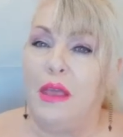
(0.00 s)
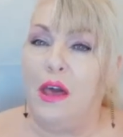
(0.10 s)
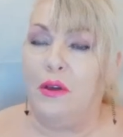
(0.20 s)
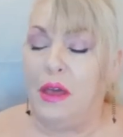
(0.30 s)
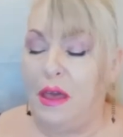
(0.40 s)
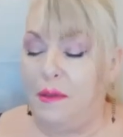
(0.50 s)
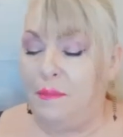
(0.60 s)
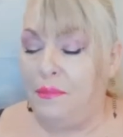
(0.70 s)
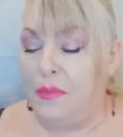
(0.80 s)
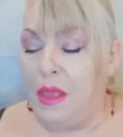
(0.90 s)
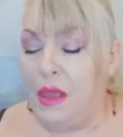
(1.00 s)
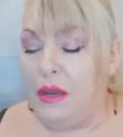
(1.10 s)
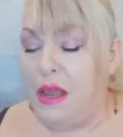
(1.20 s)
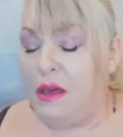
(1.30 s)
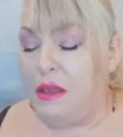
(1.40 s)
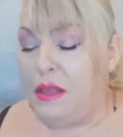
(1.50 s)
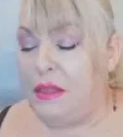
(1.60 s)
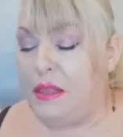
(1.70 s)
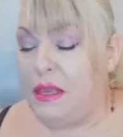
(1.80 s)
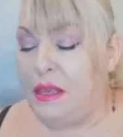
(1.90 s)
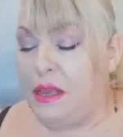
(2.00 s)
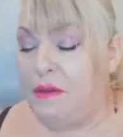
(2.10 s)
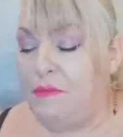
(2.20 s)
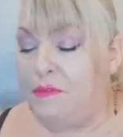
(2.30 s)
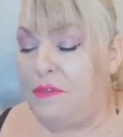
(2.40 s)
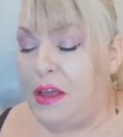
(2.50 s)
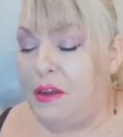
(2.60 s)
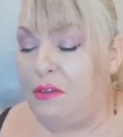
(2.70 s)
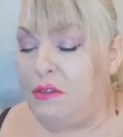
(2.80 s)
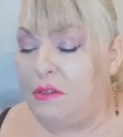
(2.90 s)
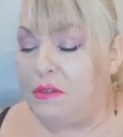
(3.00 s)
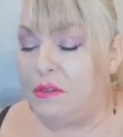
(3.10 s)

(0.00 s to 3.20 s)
Okay. Now, in the final